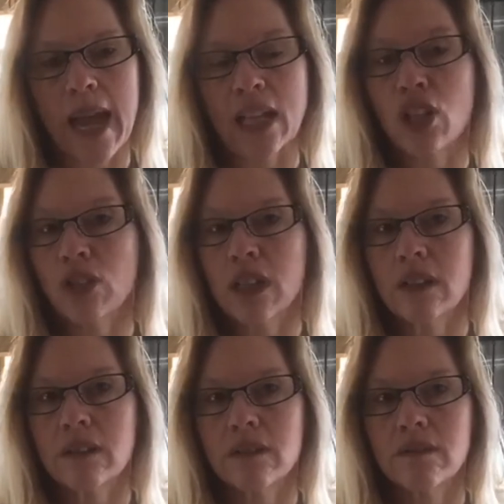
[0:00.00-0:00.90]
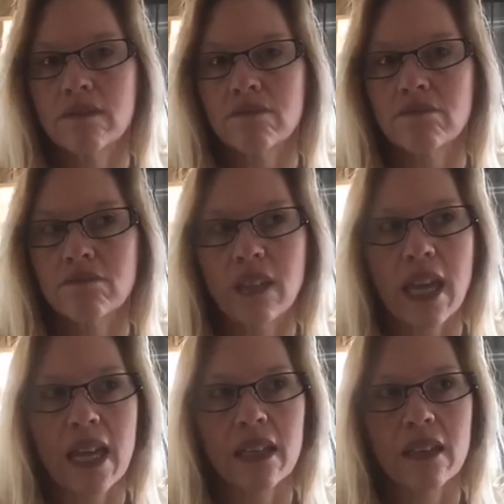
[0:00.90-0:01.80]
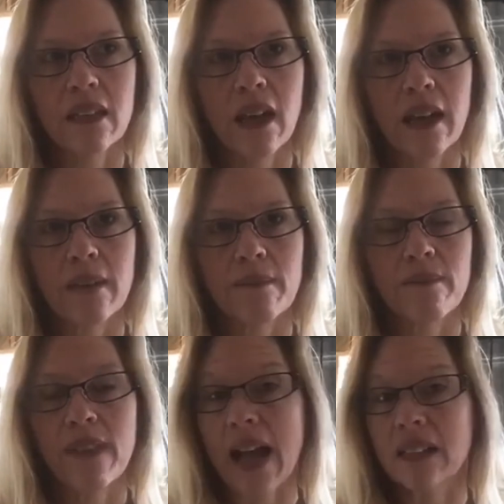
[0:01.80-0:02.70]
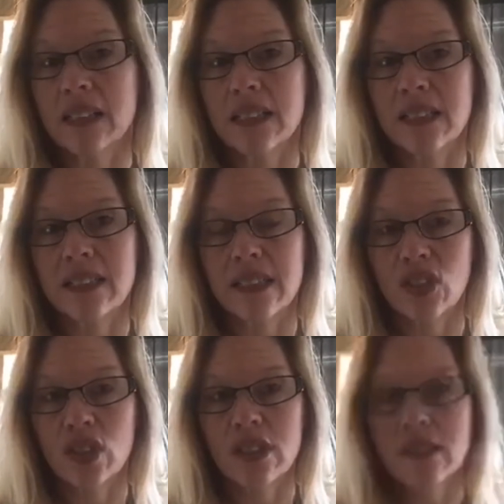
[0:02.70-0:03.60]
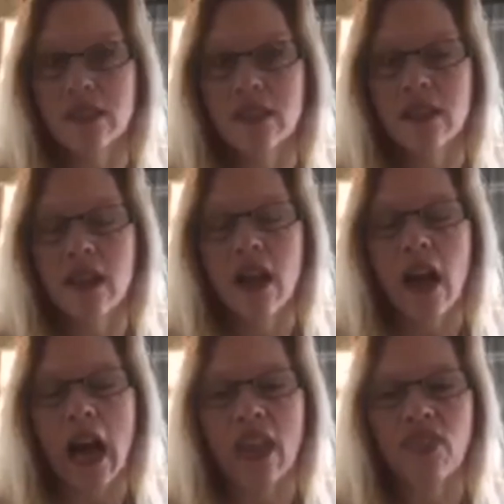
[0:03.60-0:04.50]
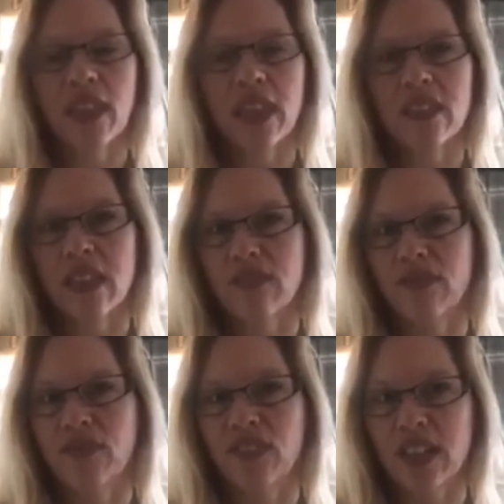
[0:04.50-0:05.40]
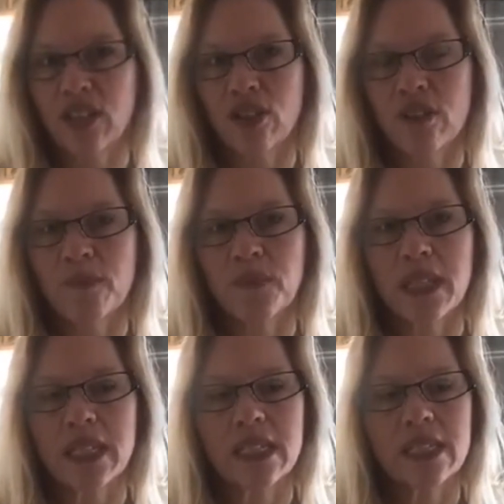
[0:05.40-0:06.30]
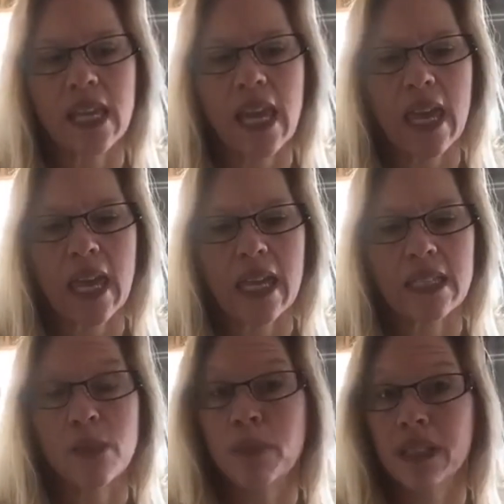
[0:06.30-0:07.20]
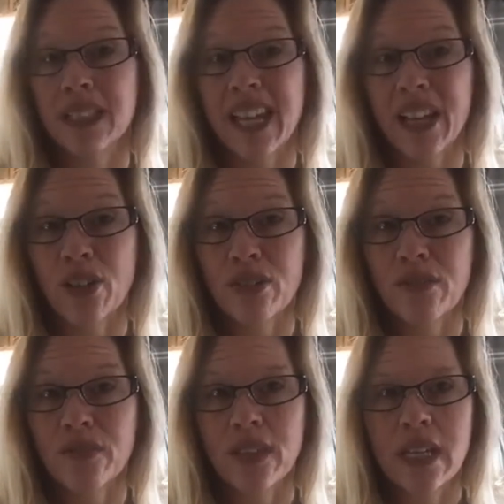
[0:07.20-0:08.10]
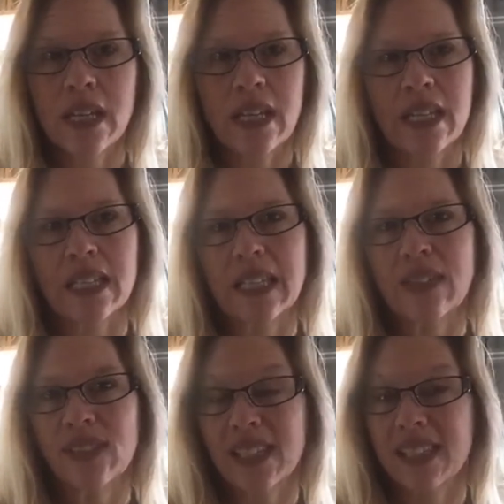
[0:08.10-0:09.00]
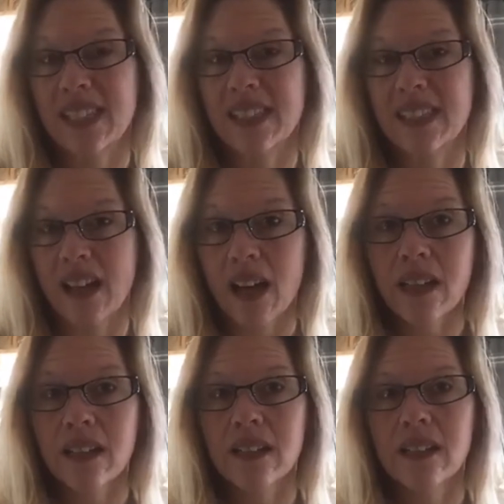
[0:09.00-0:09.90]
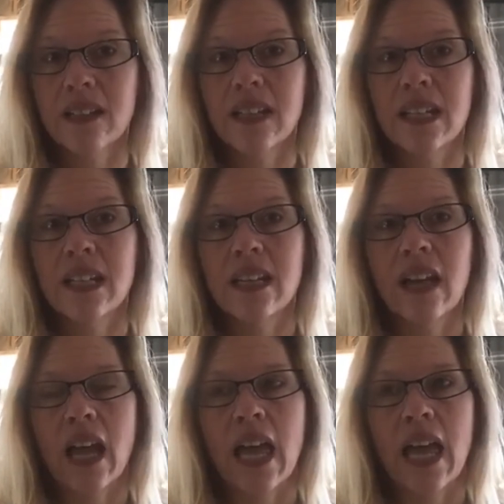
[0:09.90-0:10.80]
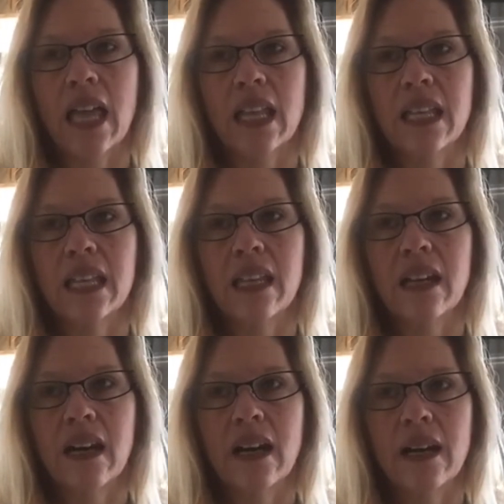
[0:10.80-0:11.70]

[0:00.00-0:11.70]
accurate and valid decisions. I think that fear is a debilitator. It leaves us stuck and